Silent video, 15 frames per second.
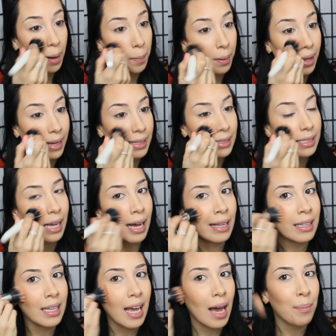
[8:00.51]
I apply this
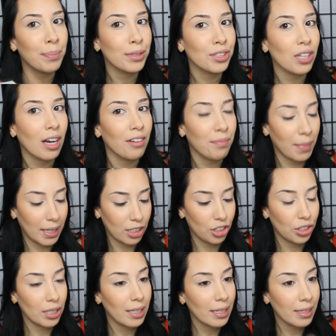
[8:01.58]
on the apples of my
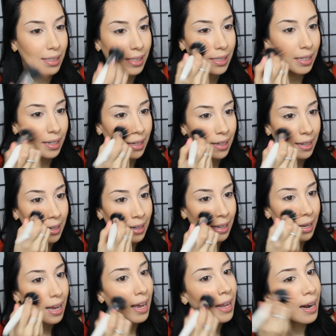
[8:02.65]
cheeks
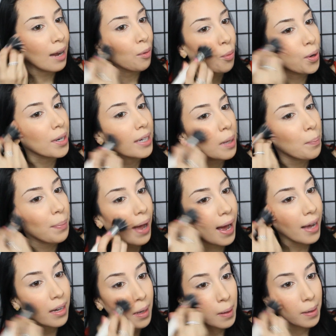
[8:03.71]
and I work it
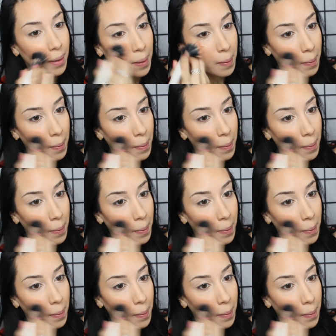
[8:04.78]
back.